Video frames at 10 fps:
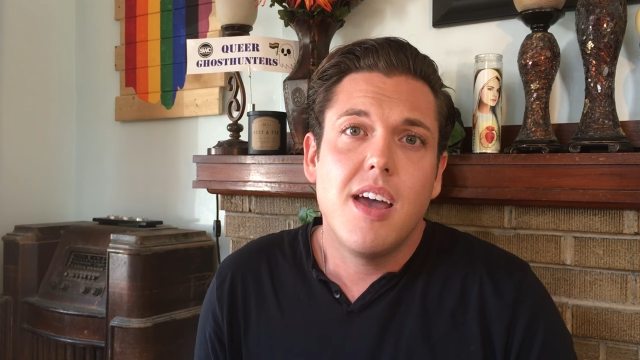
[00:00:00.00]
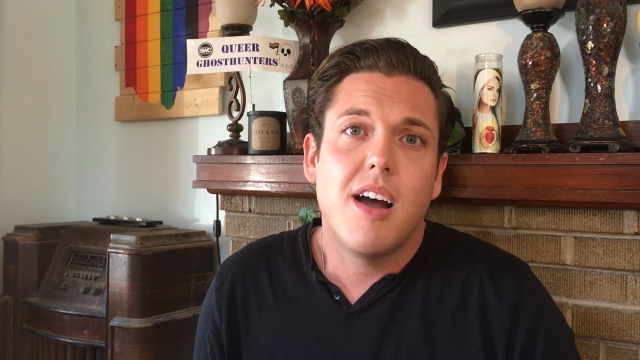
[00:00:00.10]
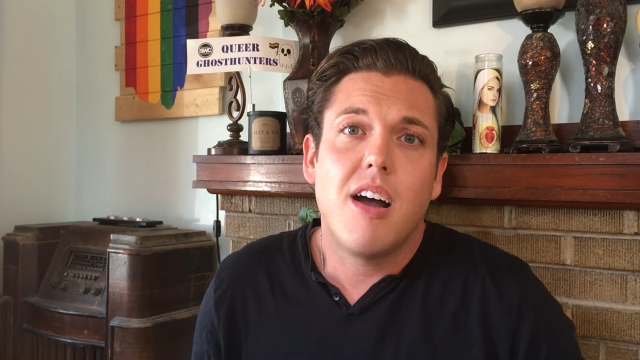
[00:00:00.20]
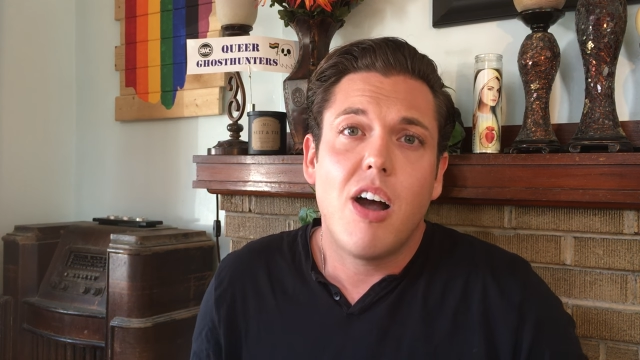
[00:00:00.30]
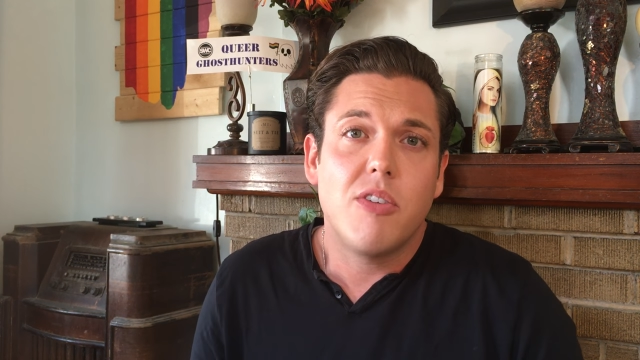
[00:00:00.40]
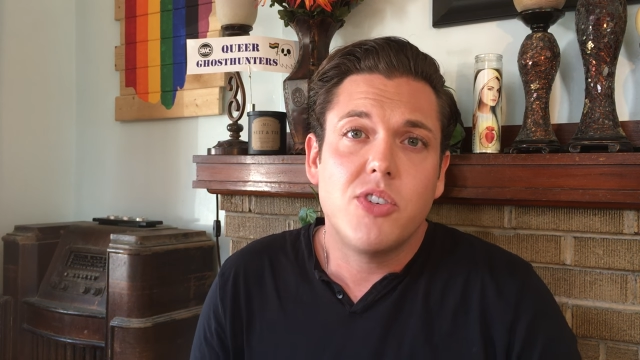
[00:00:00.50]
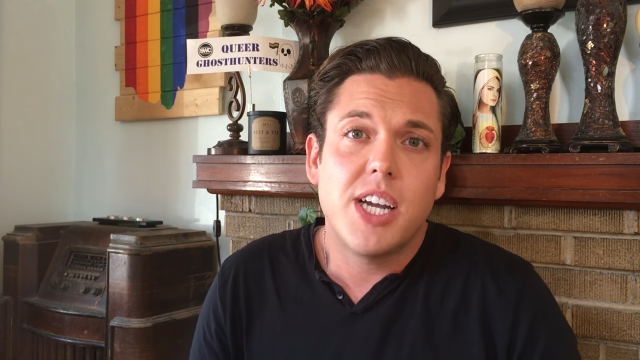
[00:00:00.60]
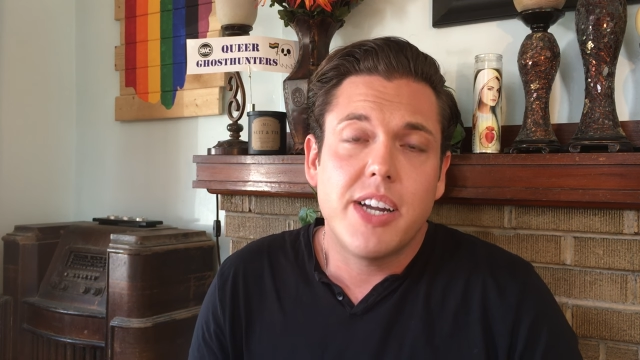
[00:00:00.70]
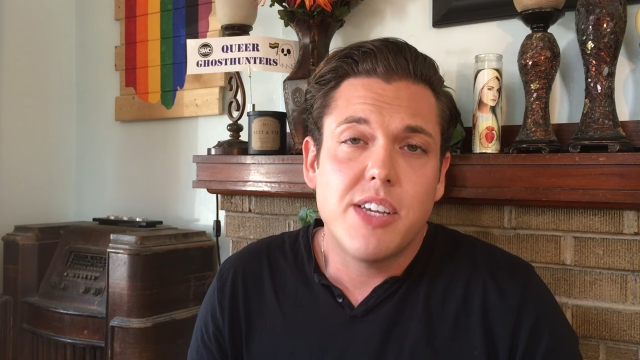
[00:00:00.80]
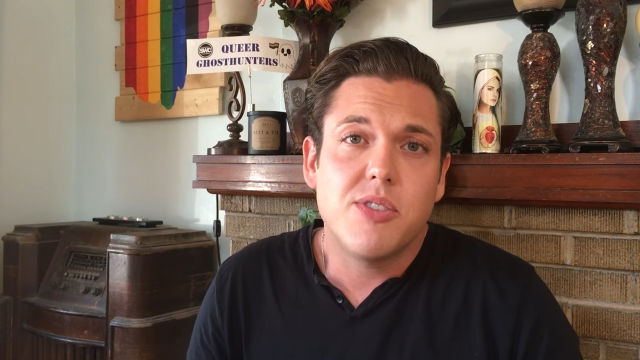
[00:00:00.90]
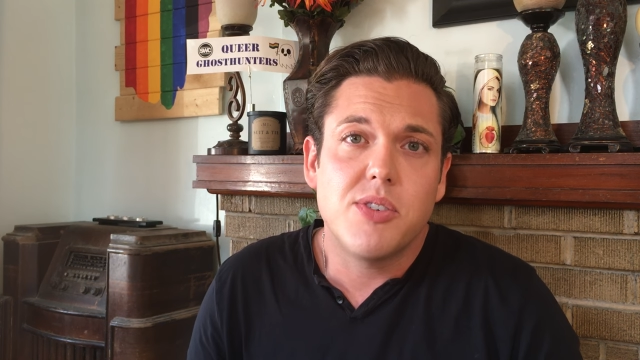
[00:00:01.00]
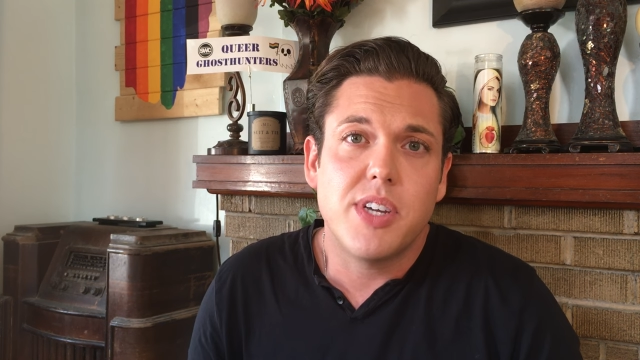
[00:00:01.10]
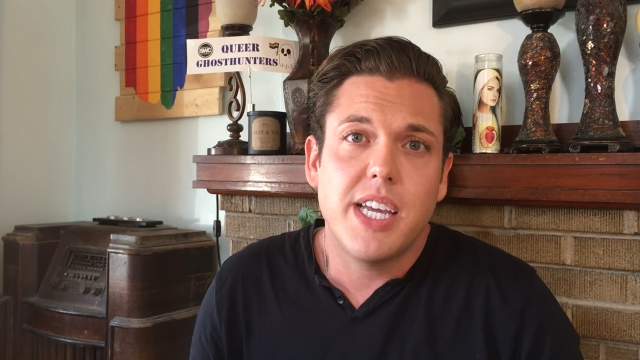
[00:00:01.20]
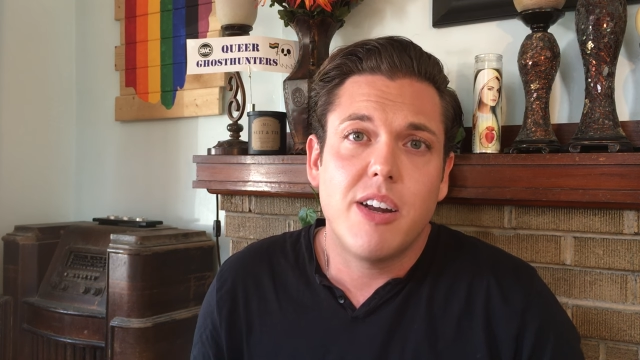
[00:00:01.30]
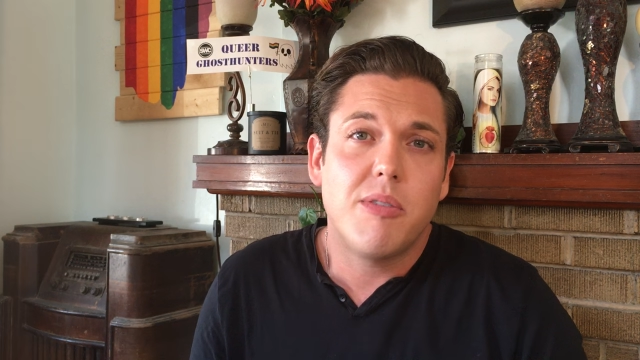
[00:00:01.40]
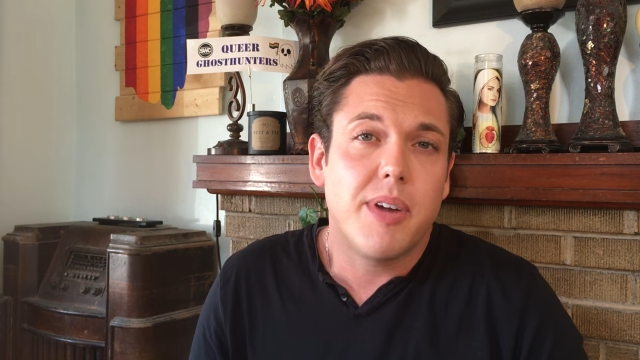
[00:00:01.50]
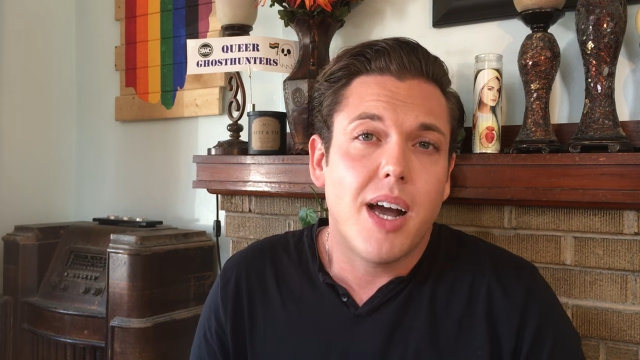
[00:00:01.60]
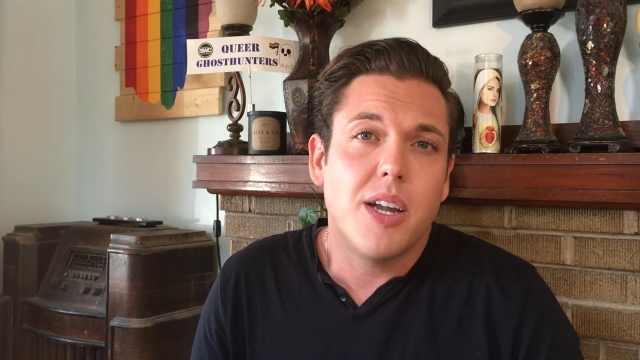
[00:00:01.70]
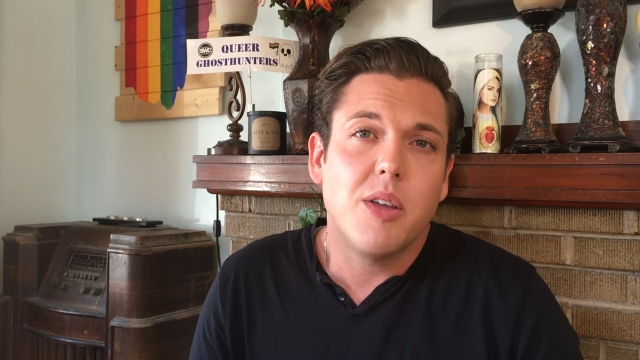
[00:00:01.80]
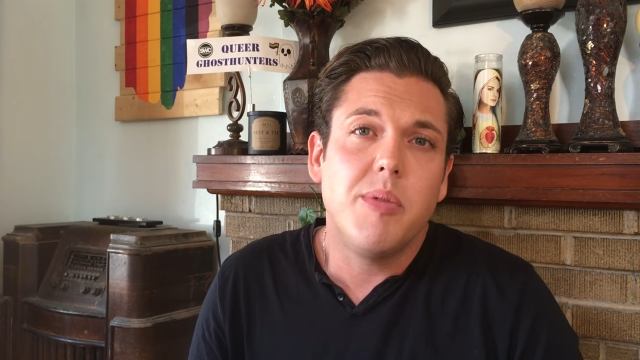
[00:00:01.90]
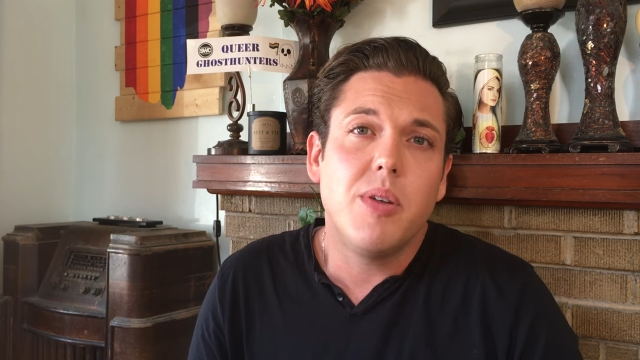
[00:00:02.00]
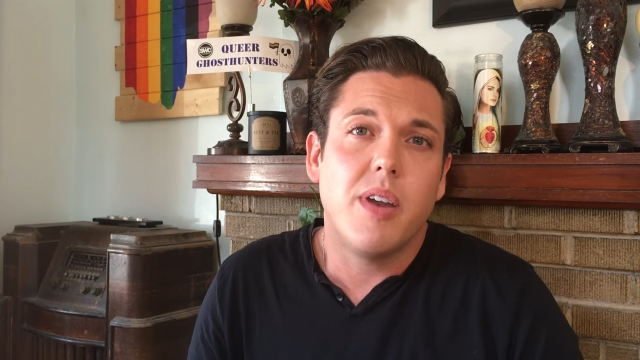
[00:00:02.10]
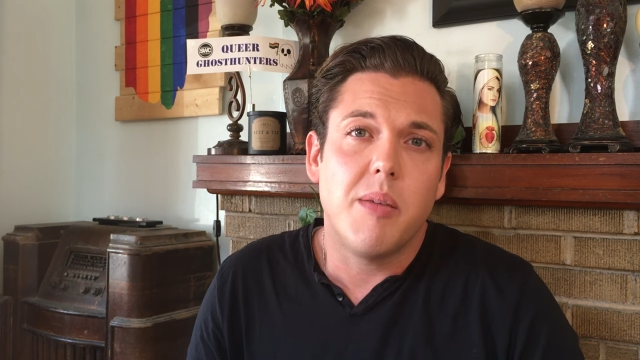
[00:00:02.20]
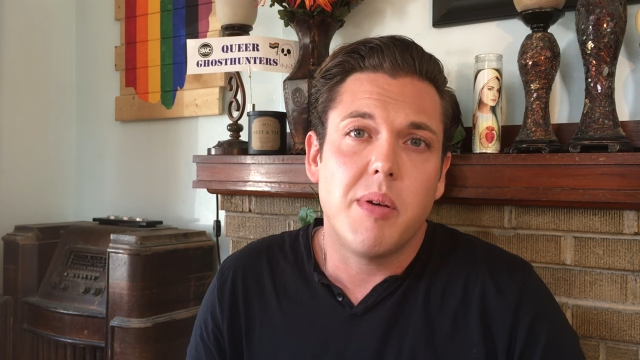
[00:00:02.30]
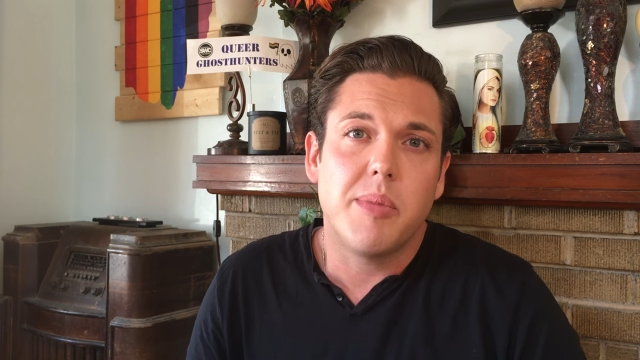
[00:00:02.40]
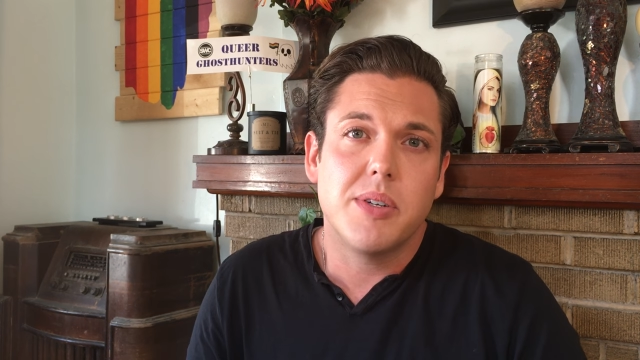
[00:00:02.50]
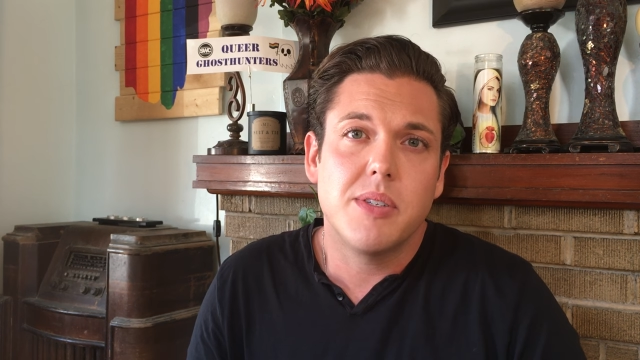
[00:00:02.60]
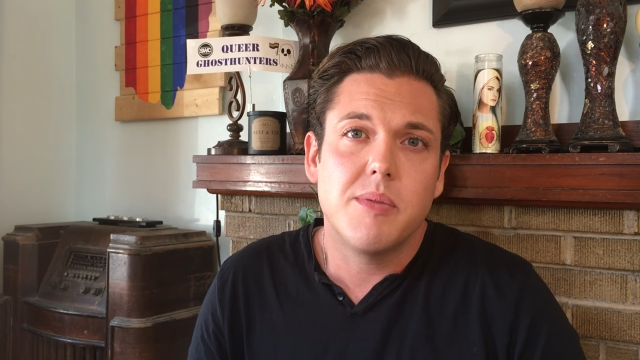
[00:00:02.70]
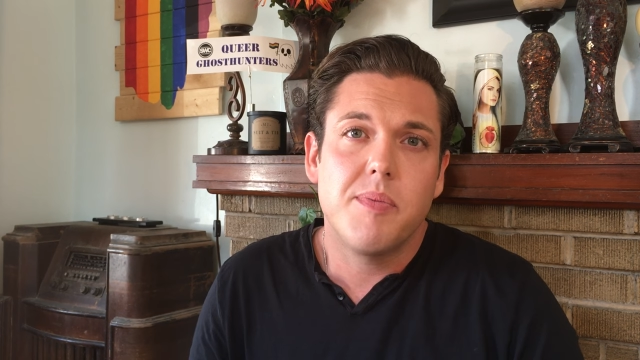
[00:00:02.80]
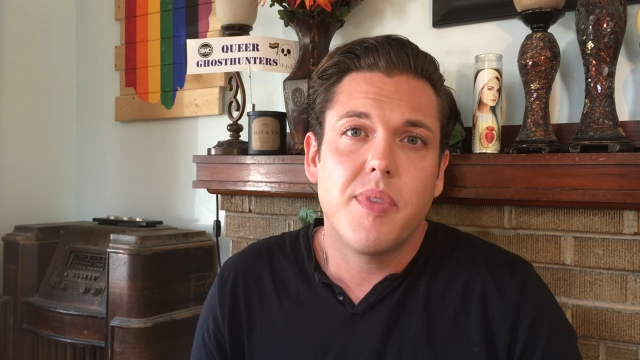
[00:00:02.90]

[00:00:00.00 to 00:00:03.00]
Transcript: our shared history and our forgotten community members.